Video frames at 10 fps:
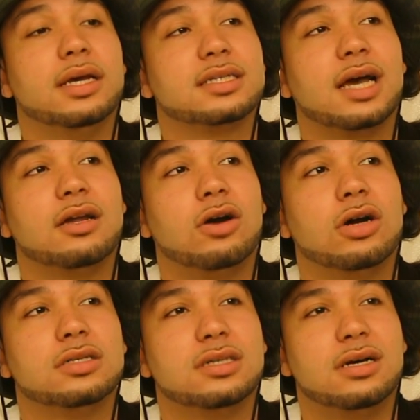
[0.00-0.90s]
It's kind of
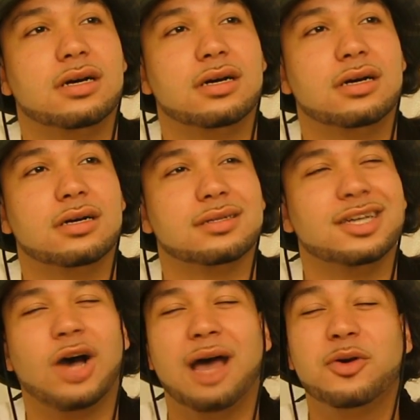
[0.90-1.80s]
hard to,
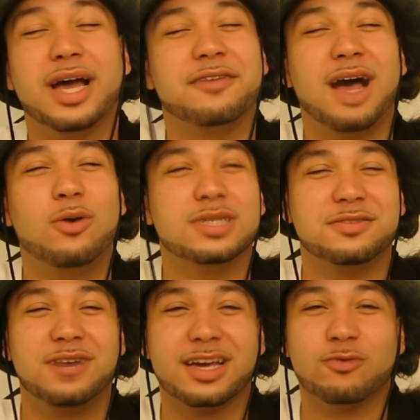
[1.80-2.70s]
if I
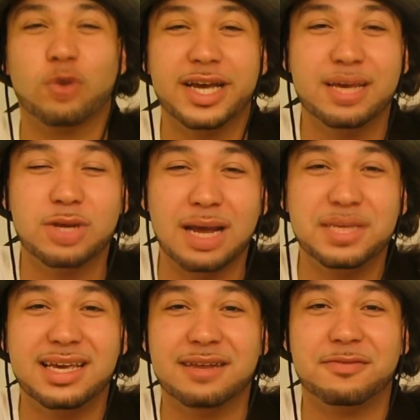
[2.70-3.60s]
was fucking Roy Hibbert, I'd
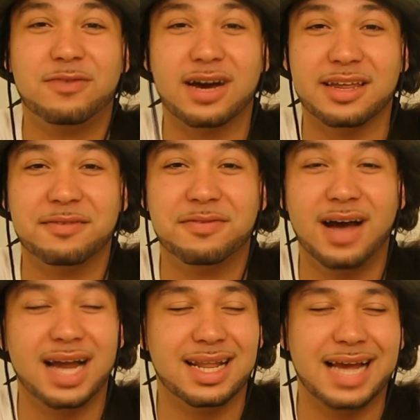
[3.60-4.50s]
be getting fucking fined.